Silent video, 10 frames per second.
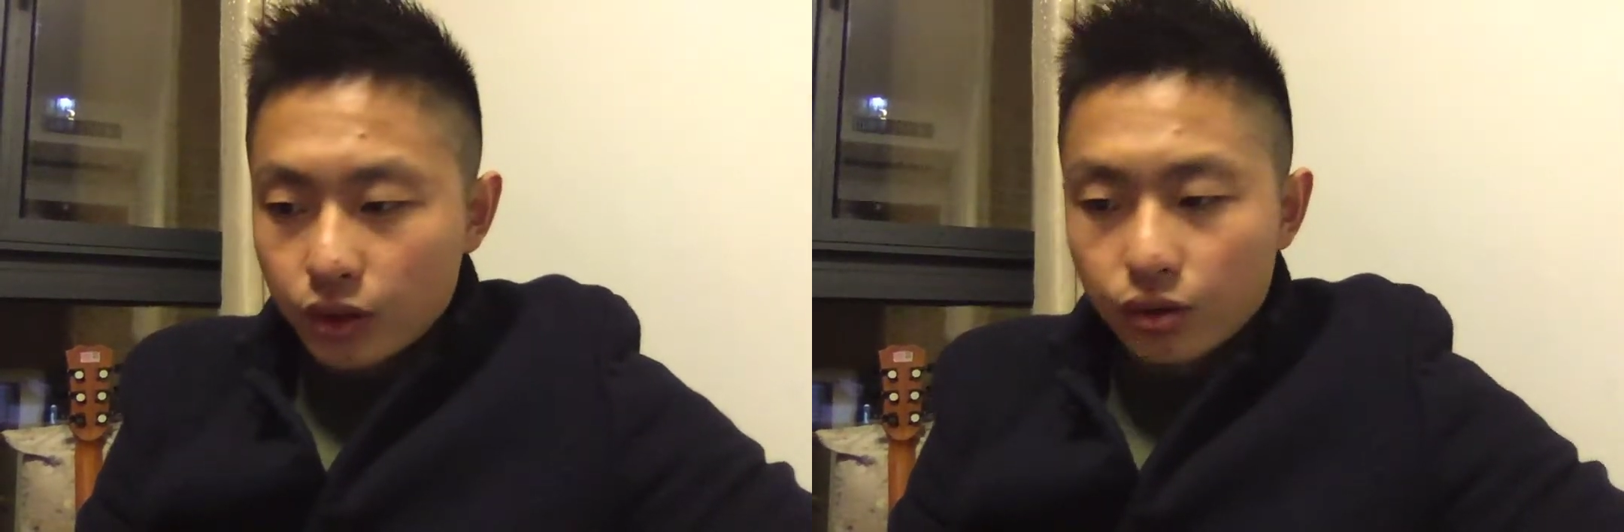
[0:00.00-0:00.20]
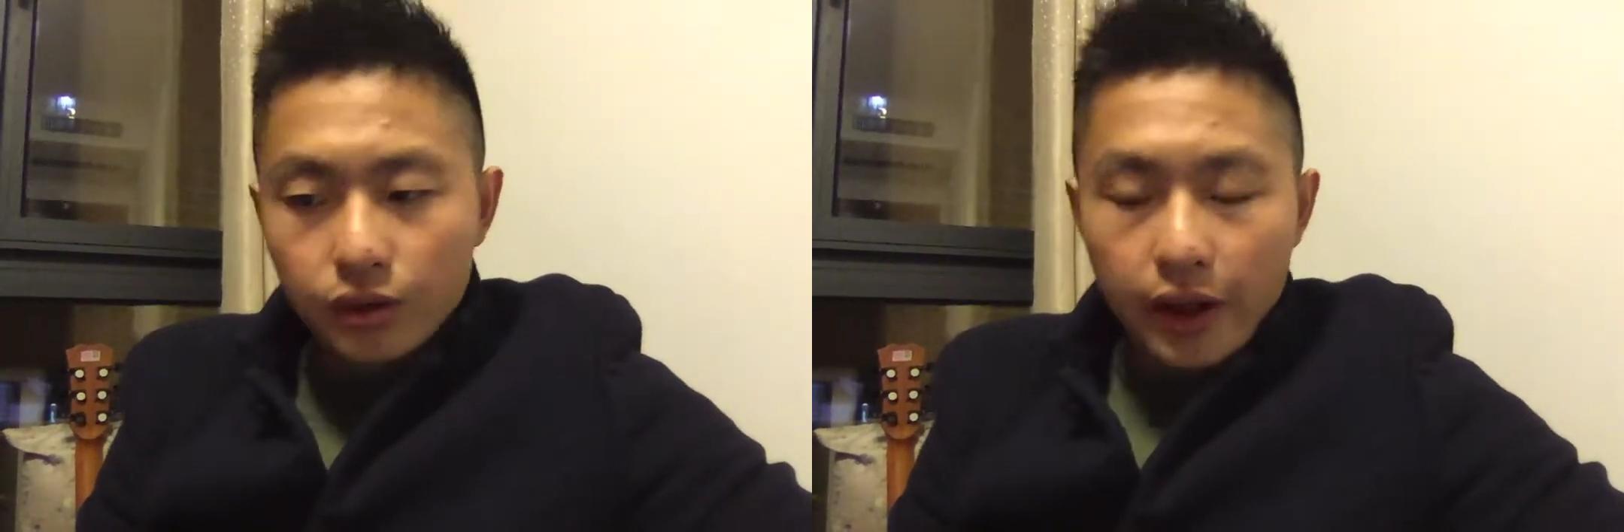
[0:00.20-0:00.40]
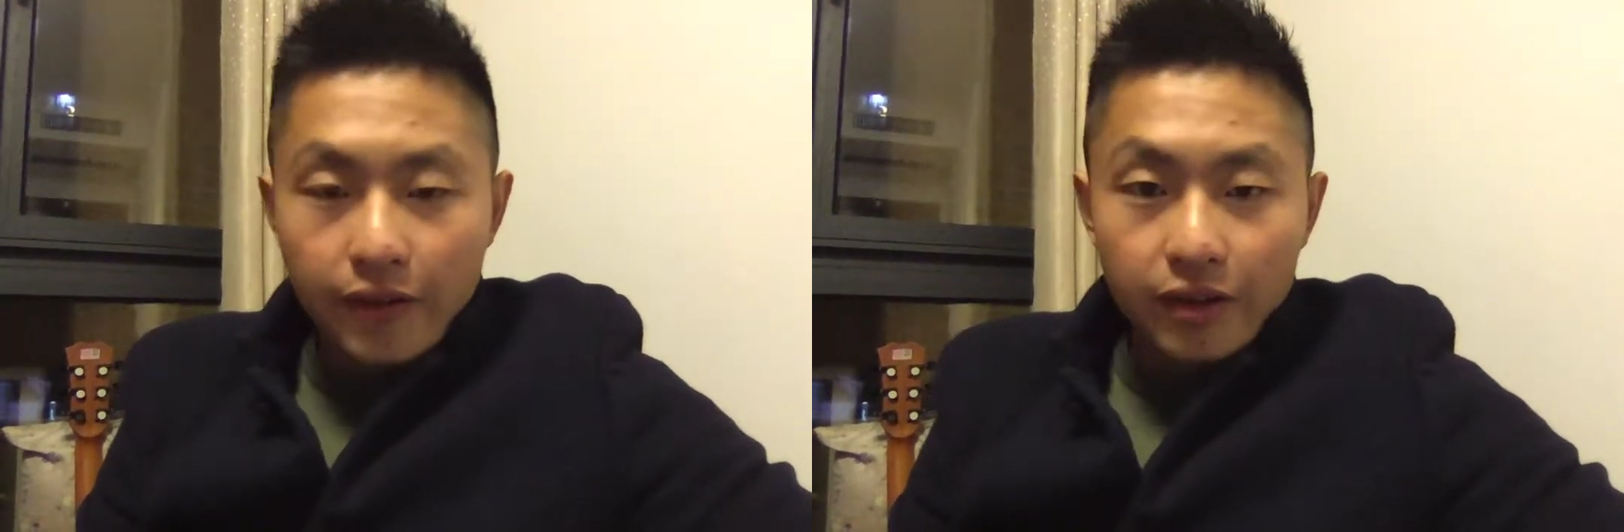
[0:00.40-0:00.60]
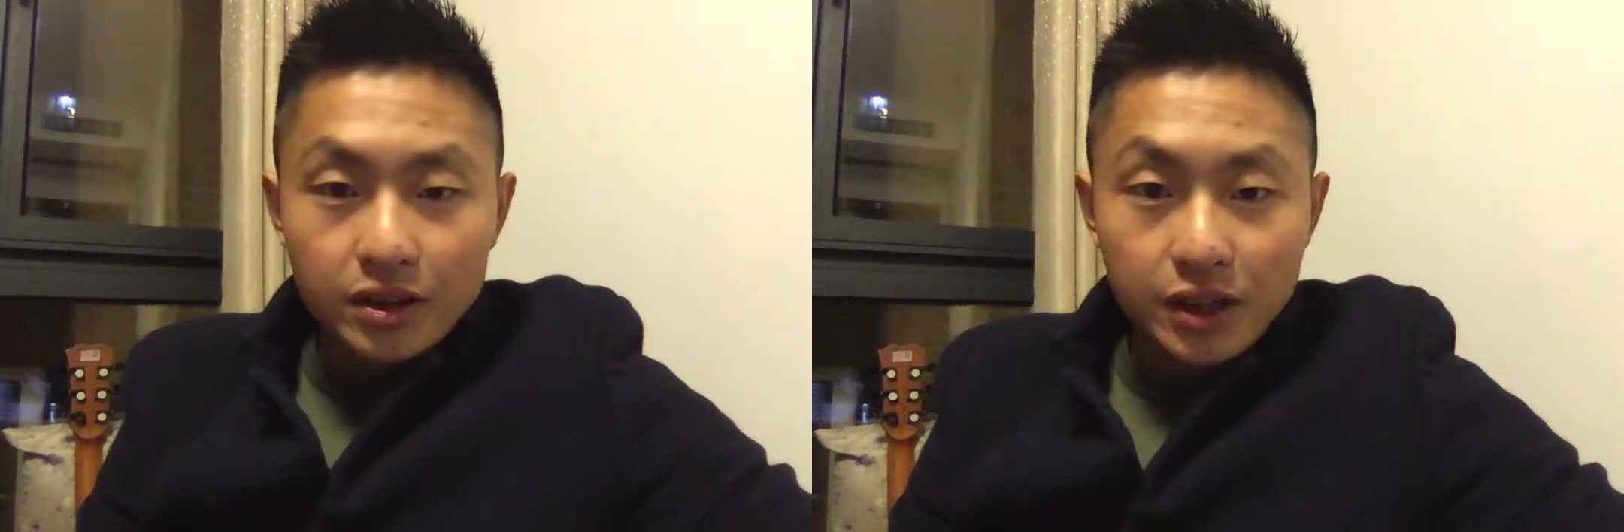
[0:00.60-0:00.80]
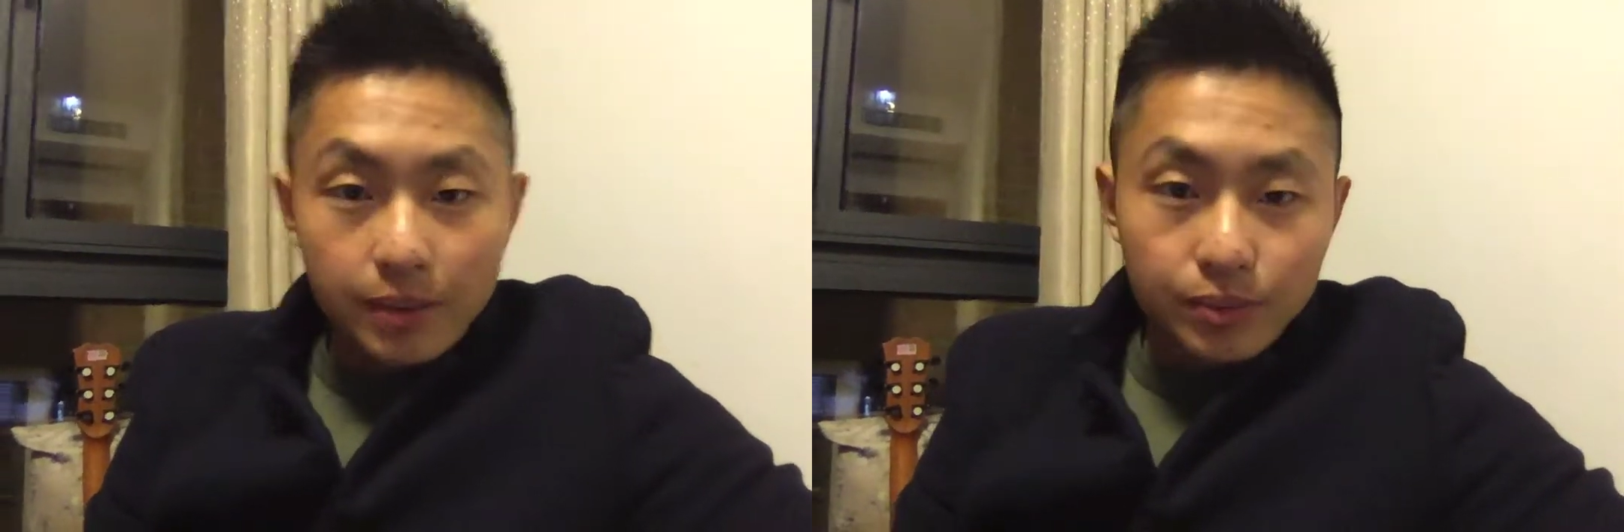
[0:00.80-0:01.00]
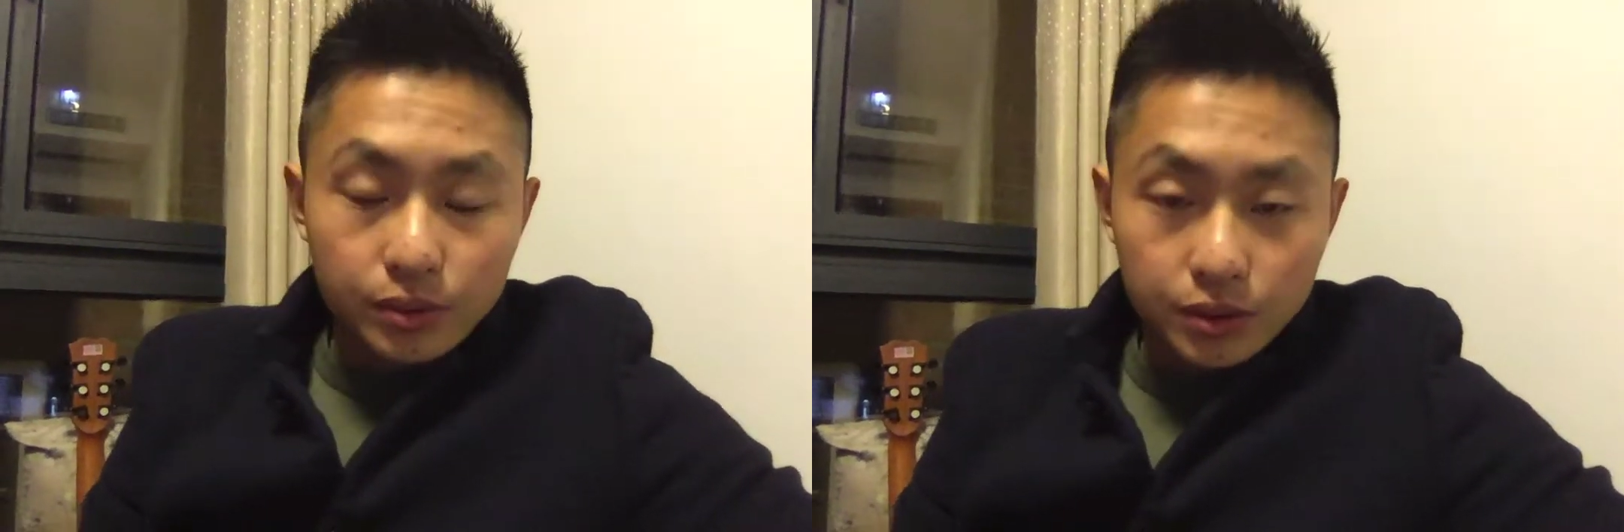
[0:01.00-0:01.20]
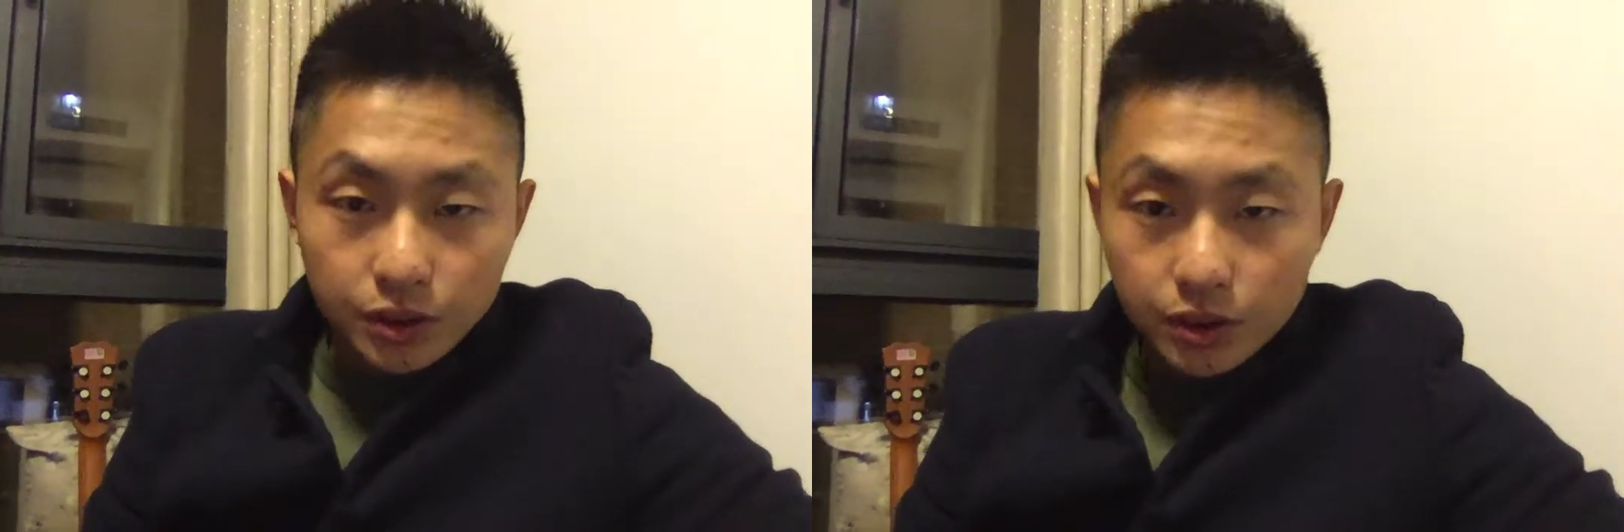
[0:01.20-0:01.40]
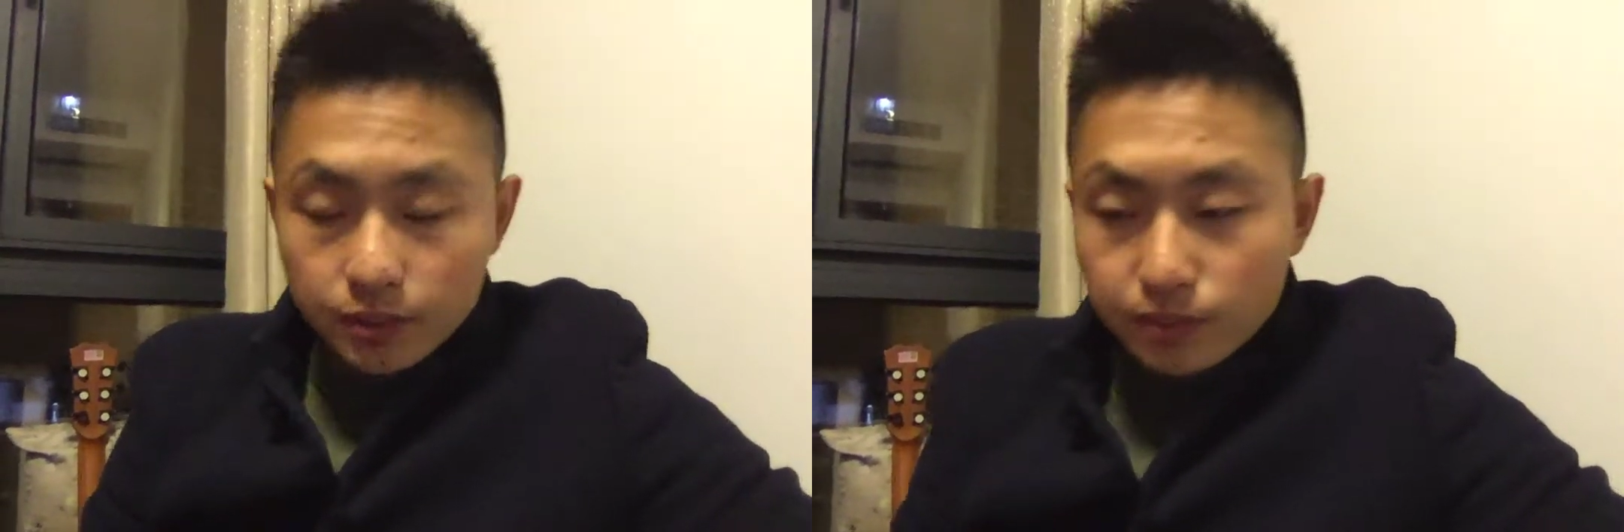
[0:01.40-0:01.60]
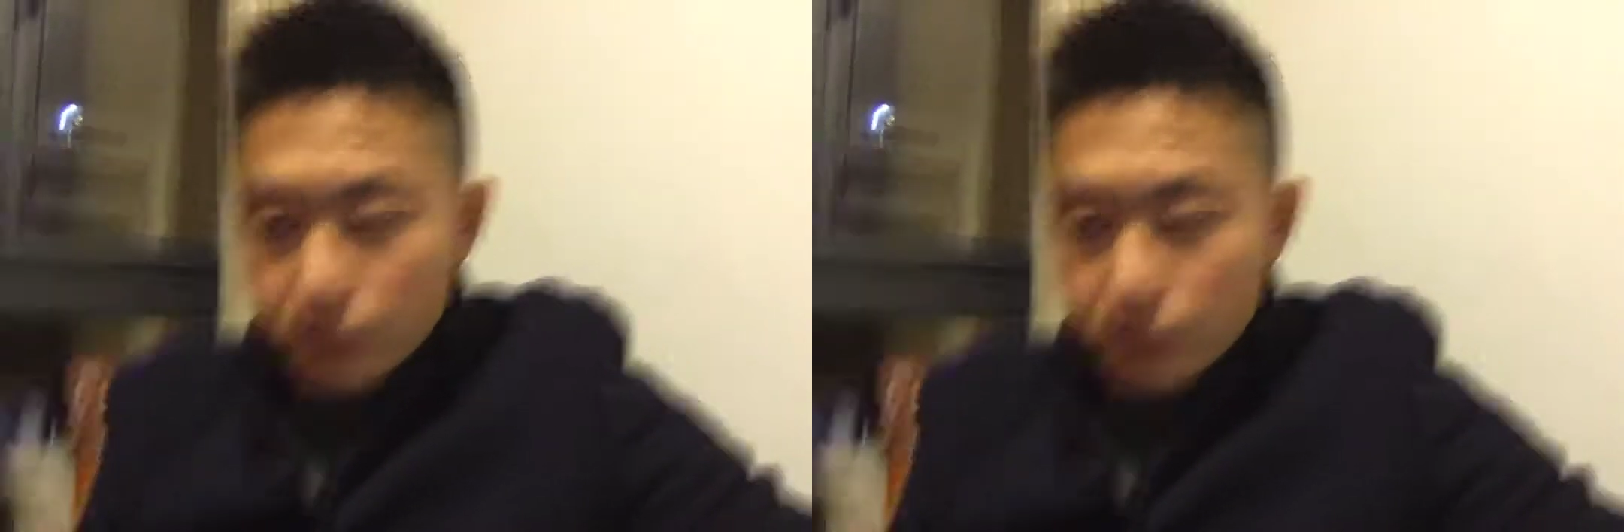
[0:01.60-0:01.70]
examples.